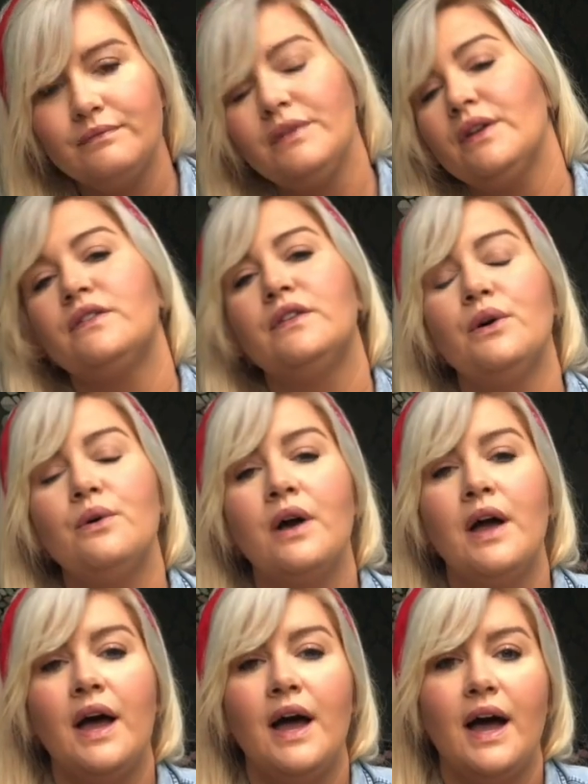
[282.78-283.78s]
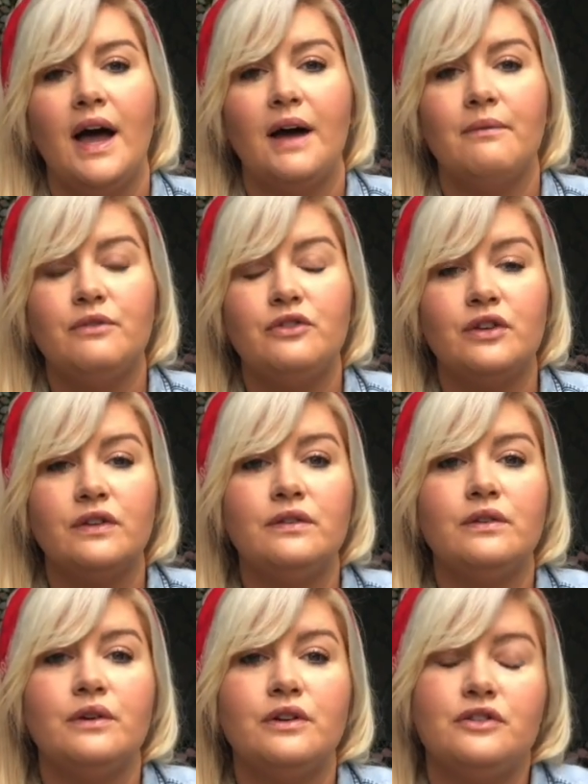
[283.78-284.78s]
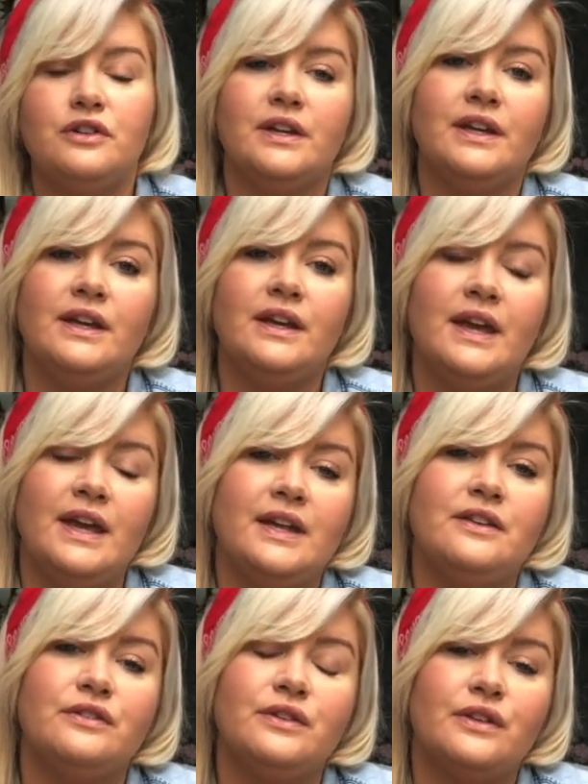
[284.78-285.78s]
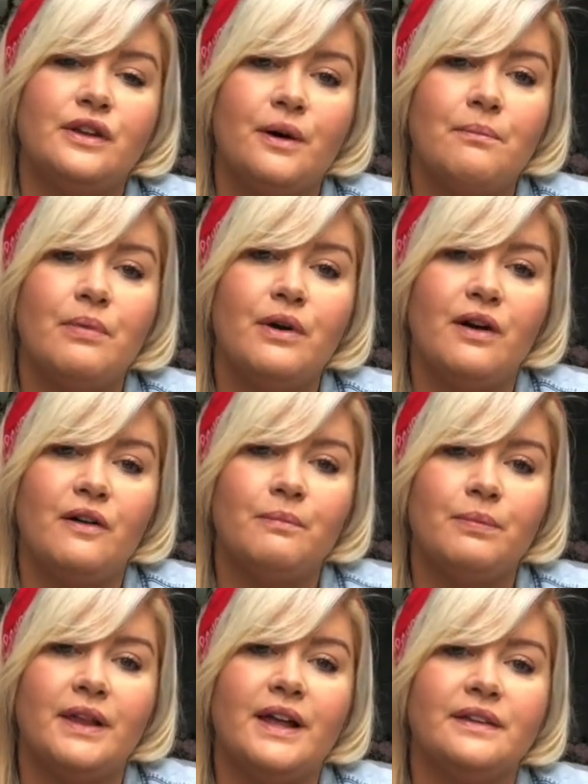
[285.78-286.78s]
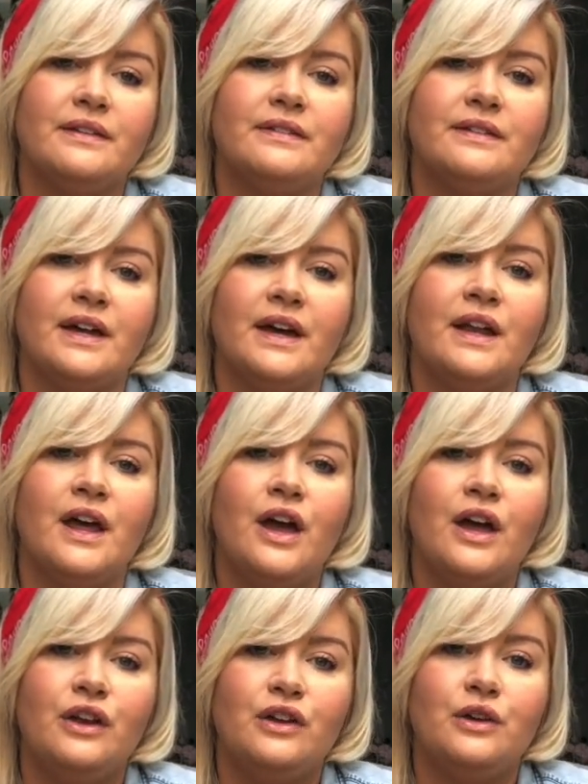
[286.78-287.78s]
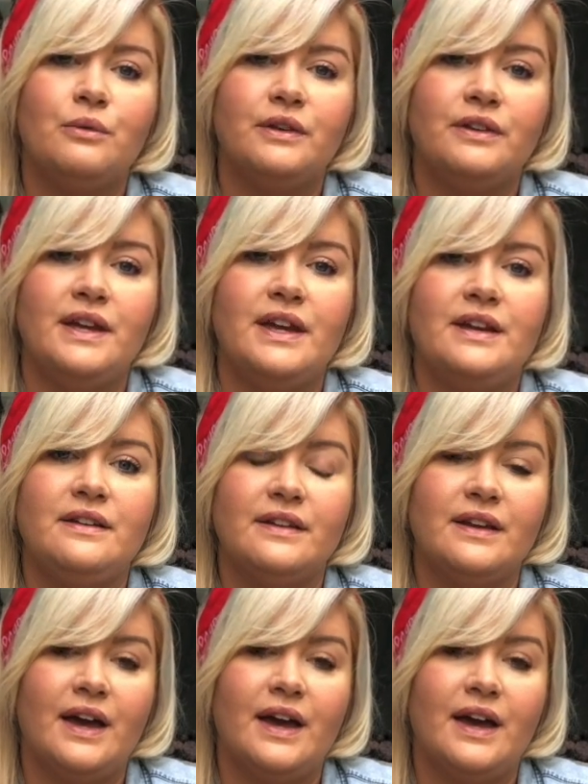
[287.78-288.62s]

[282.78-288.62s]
So just so as you can gauge the number of plants that you will need,